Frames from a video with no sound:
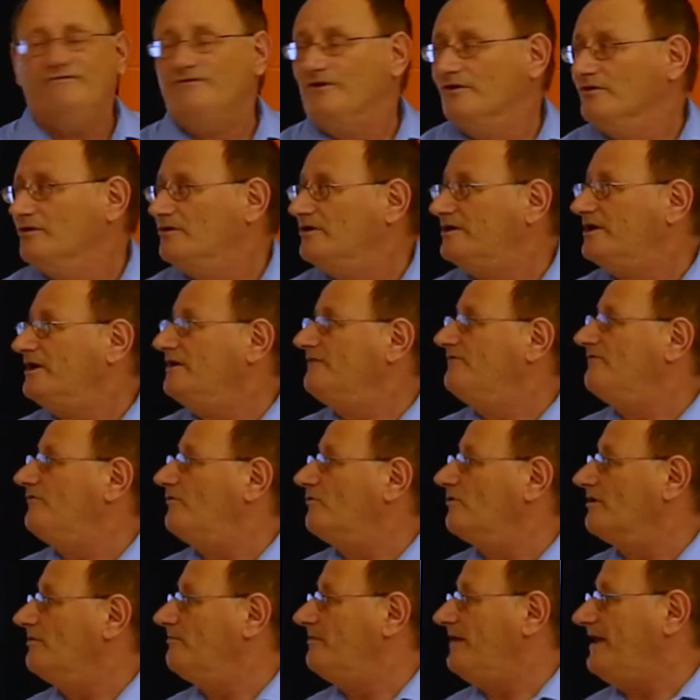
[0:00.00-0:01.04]
you're looking
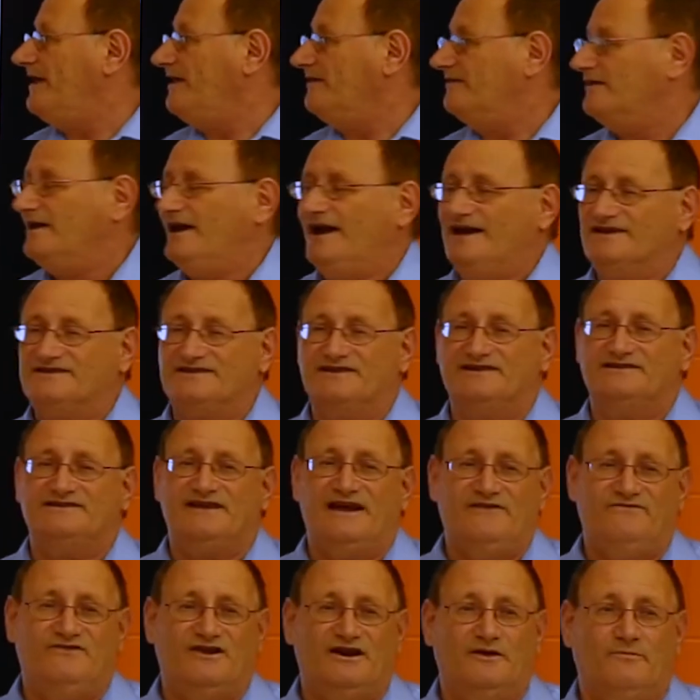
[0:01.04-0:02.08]
for a bank that has a
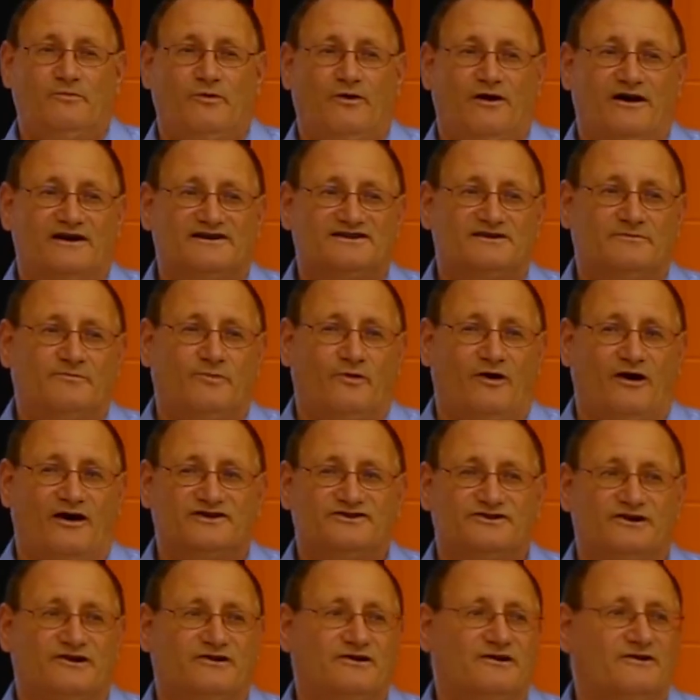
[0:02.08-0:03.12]
safety deposit
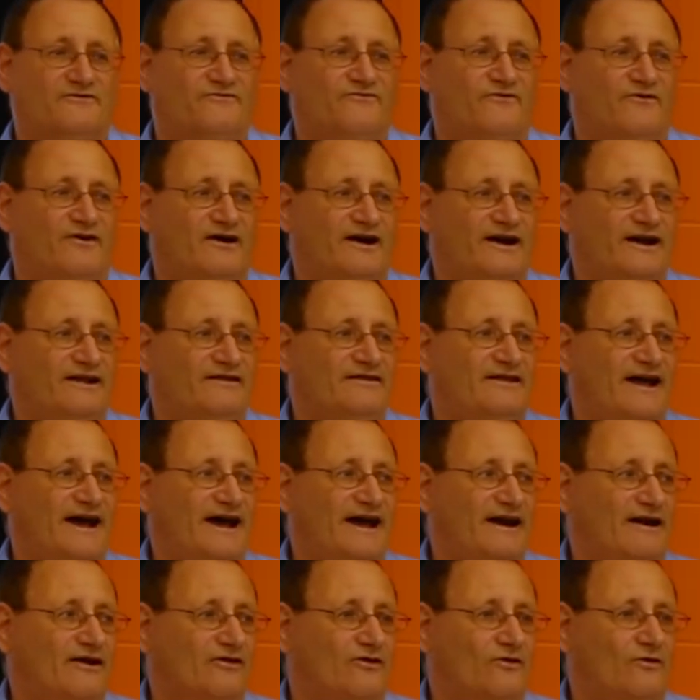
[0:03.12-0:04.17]
box, you're going to find
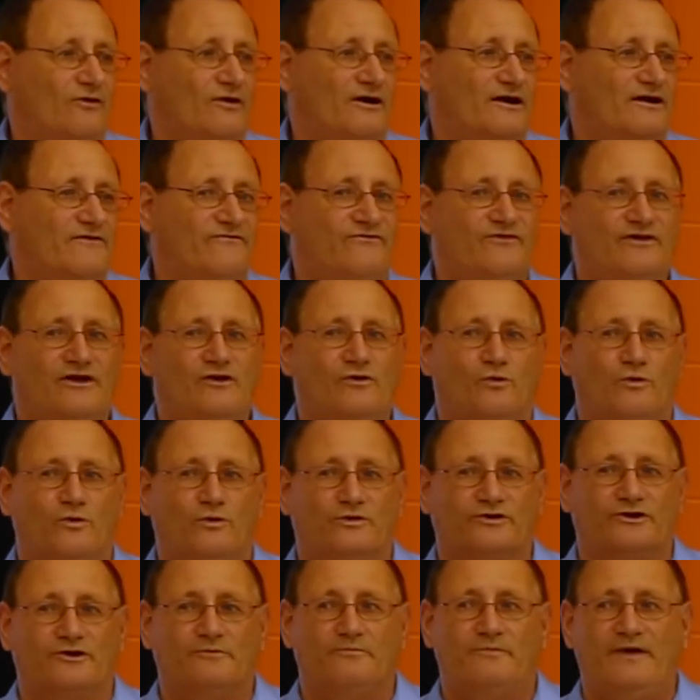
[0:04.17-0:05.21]
that a lot of the
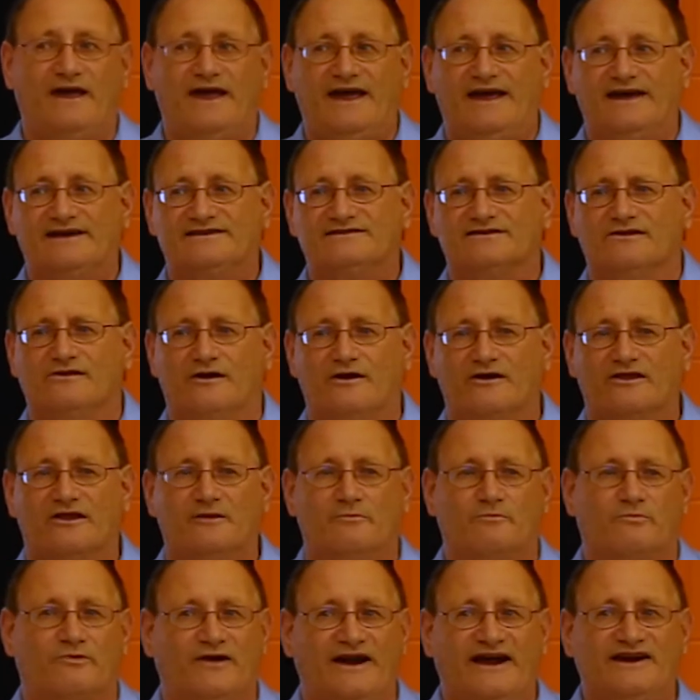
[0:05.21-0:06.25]
older banks, a lot of the
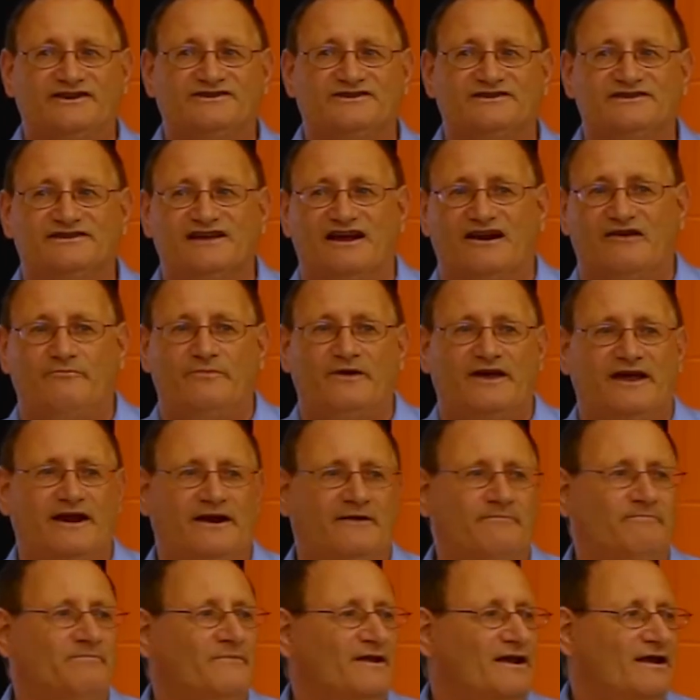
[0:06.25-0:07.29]
branches that have
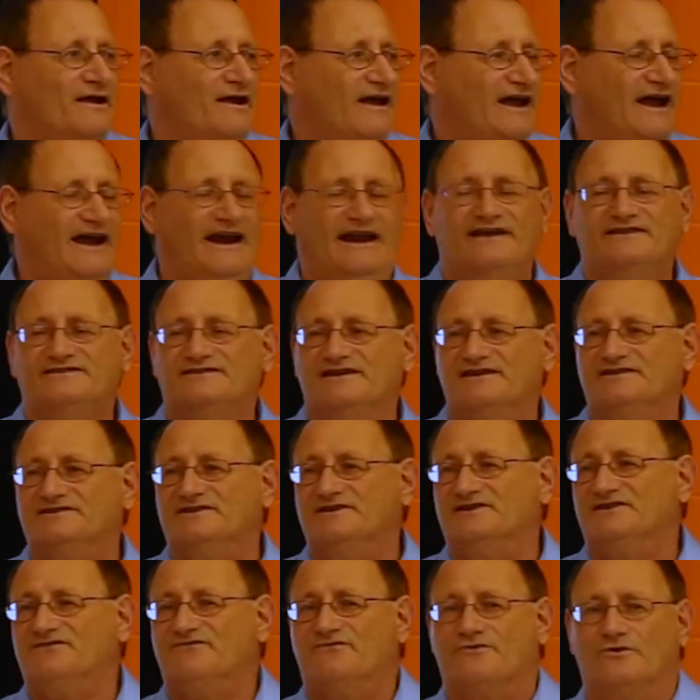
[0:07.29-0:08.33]
been in
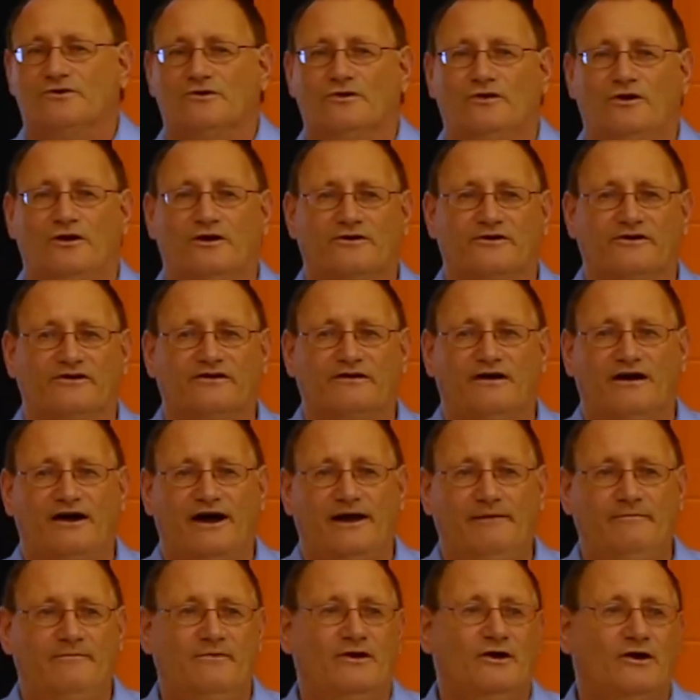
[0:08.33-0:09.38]
existence for a longer
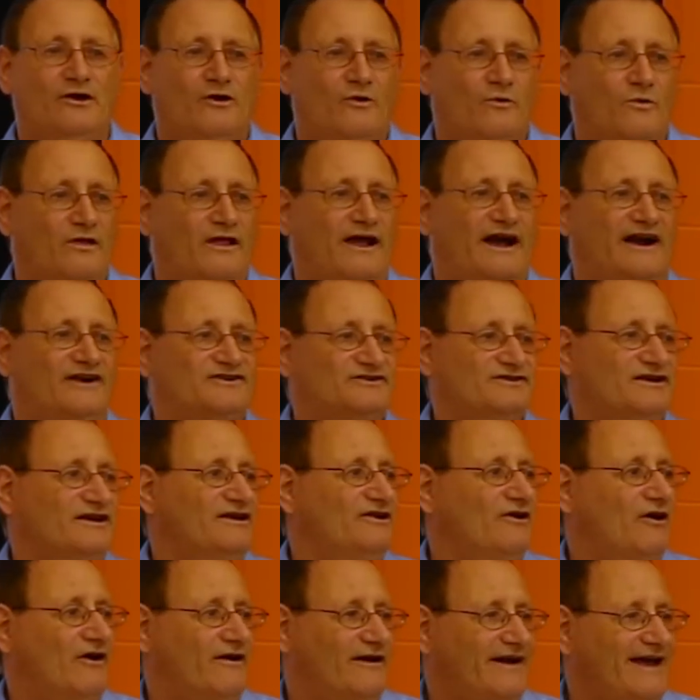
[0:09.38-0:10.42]
time will actually
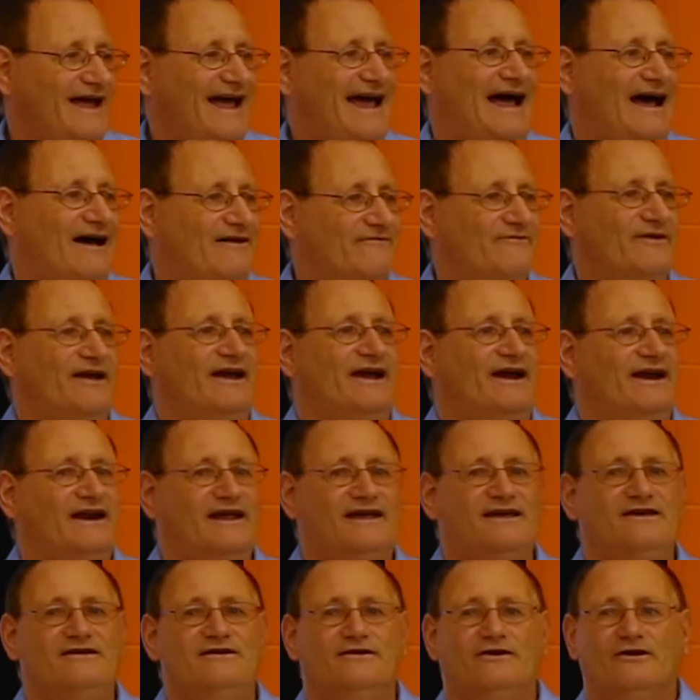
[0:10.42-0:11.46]
not have
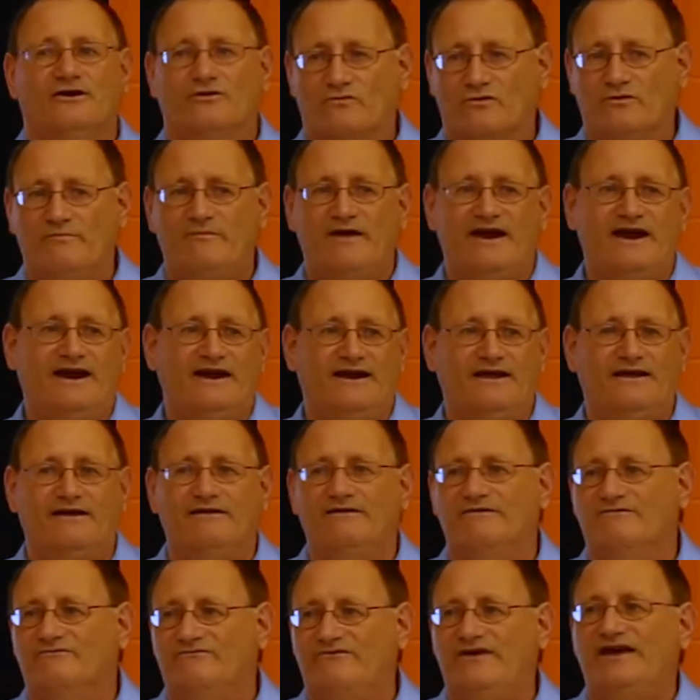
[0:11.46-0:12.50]
any
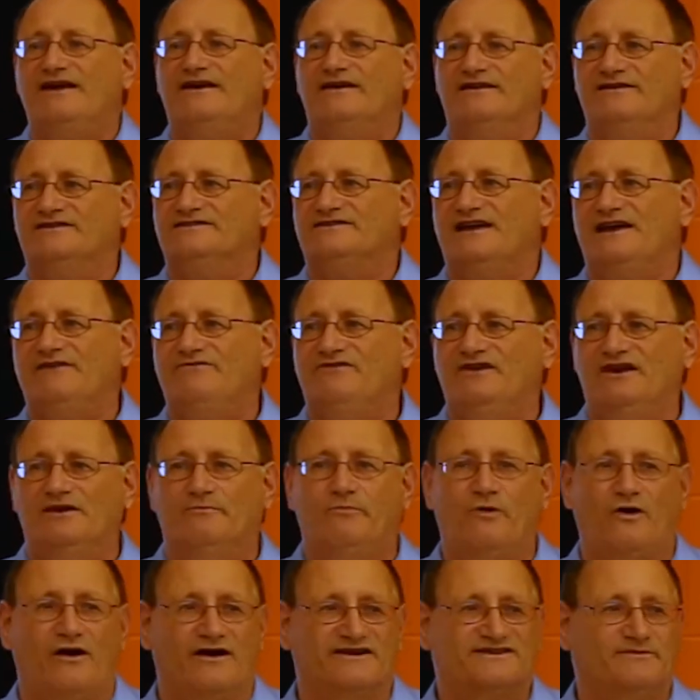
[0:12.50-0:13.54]
remaining vacant safety
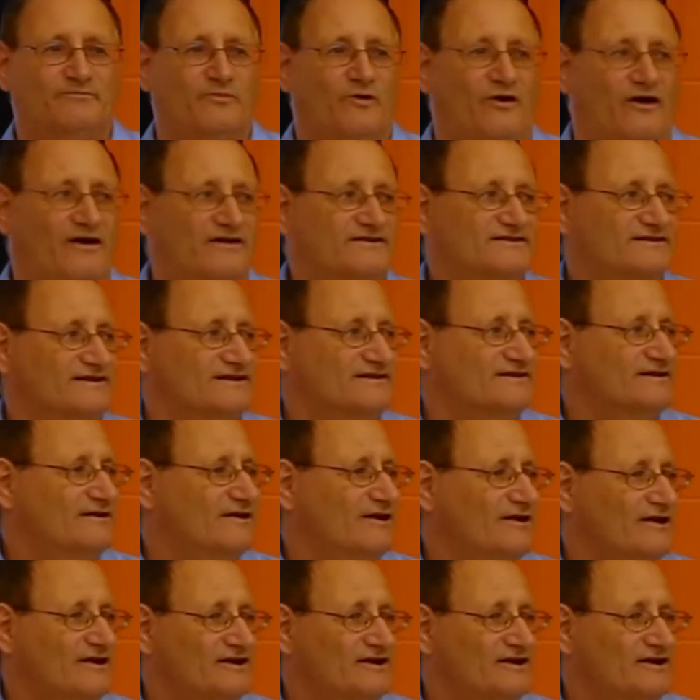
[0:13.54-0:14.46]
deposit boxes.